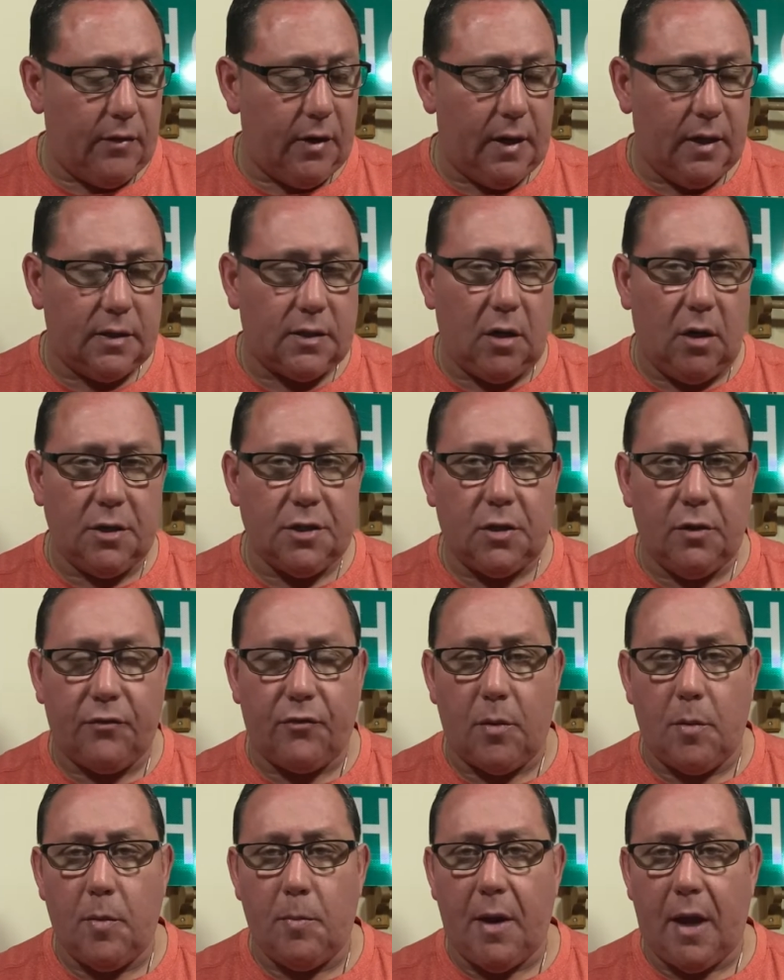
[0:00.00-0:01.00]
And it's also
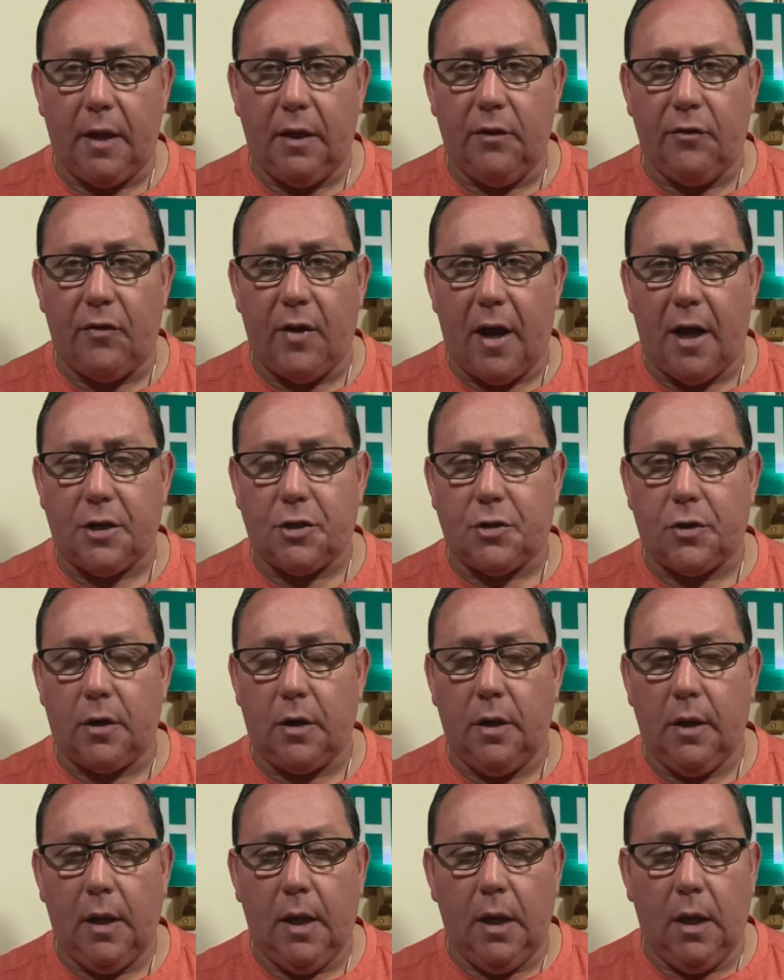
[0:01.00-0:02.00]
from a manufacturer
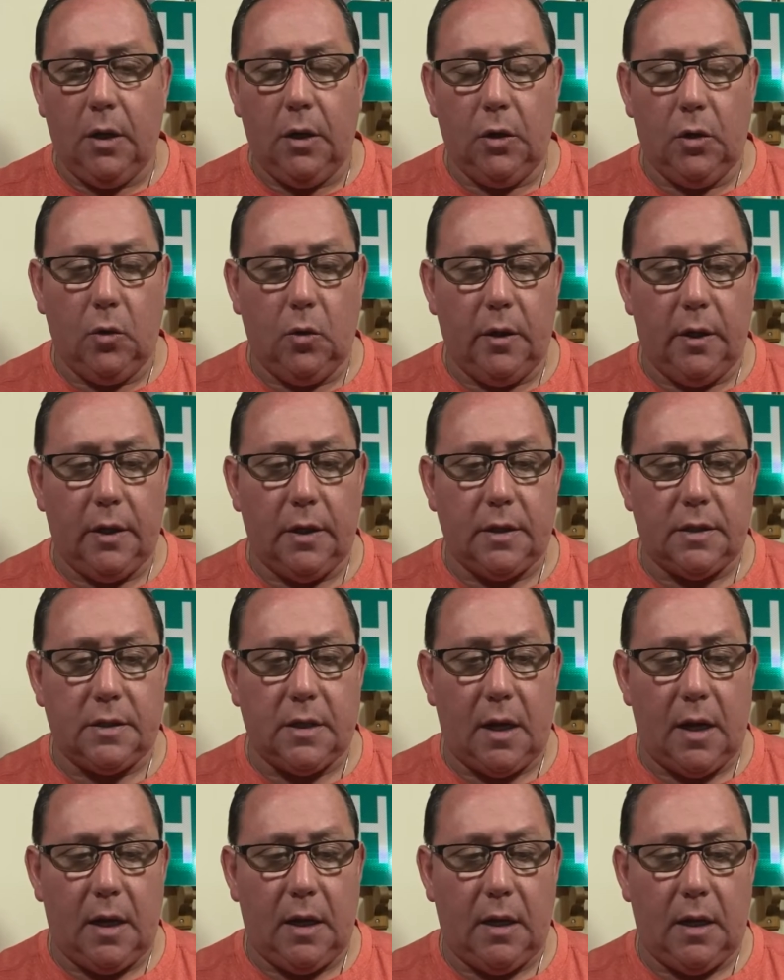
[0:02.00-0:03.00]
who is
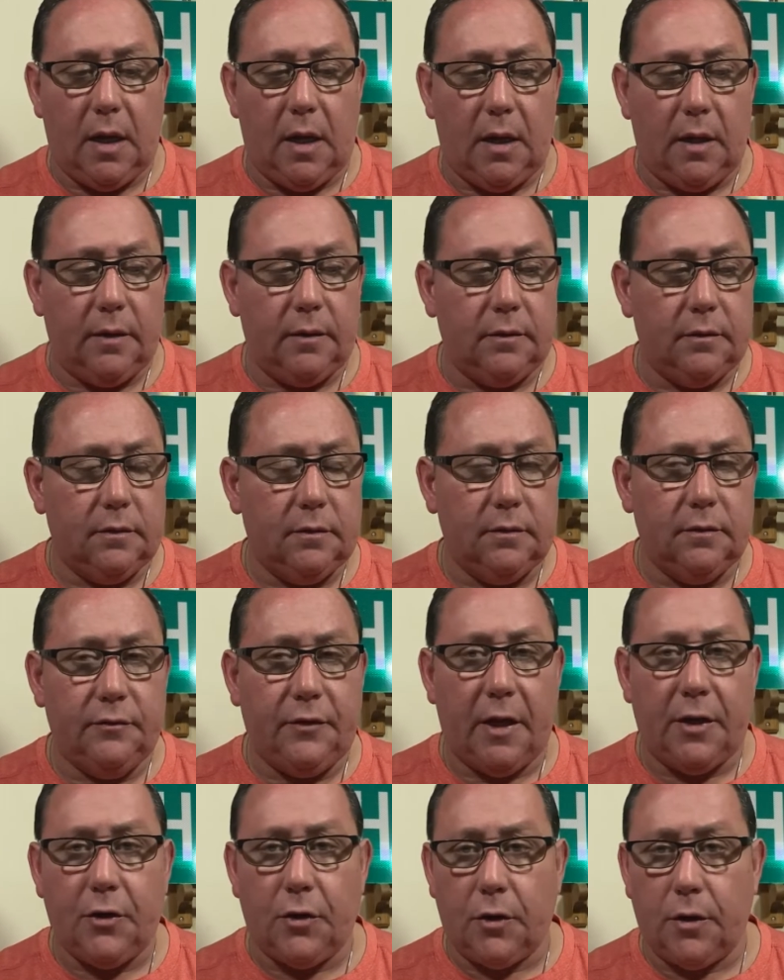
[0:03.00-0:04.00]
a
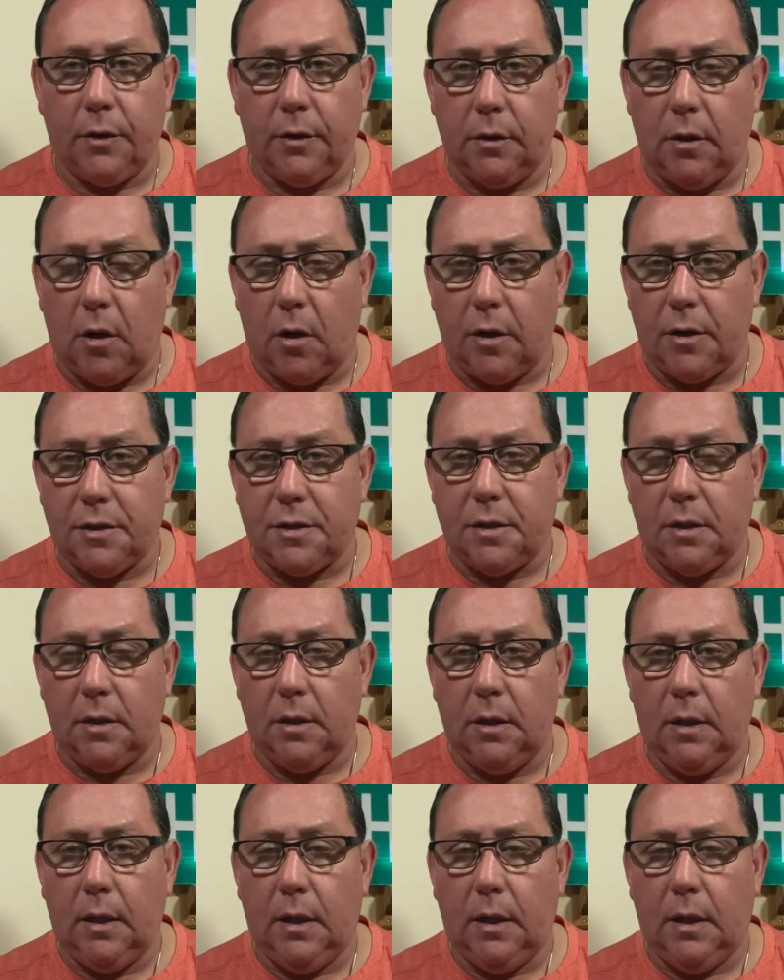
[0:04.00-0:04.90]
vendor artisan